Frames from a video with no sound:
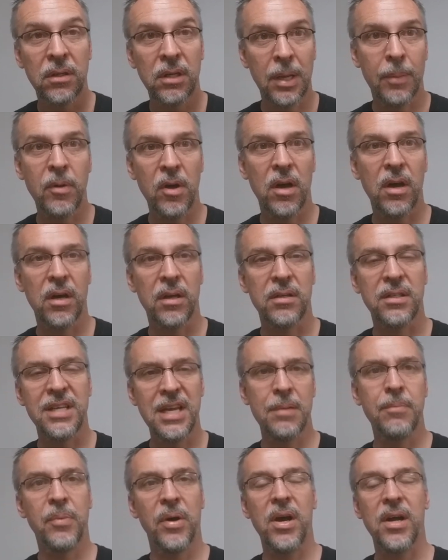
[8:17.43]
Come on,
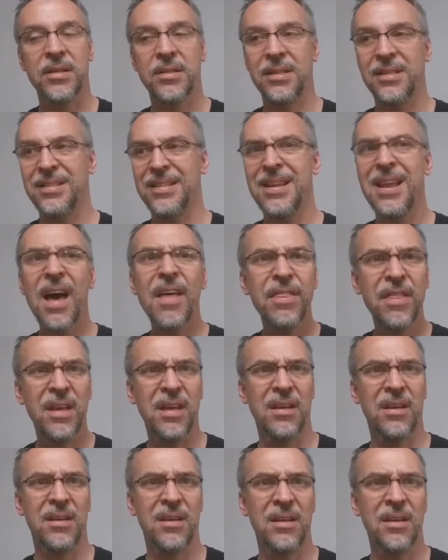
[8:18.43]
ten bucks, that's
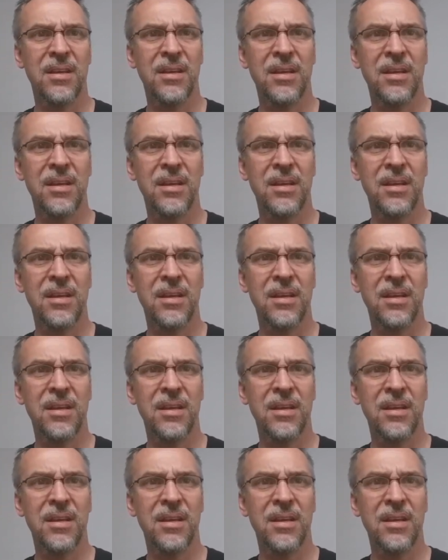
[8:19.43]
nothing.